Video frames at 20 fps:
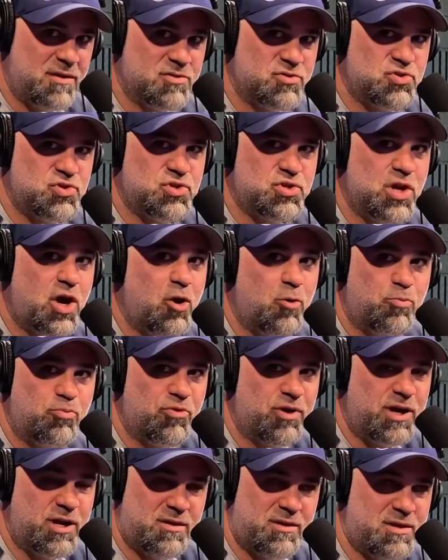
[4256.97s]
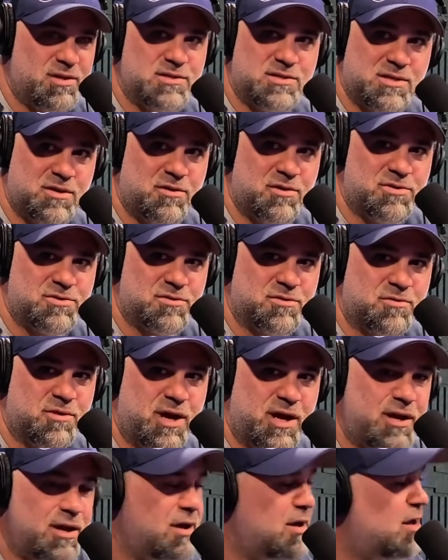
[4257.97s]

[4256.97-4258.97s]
They're so pretty. The interiors are great.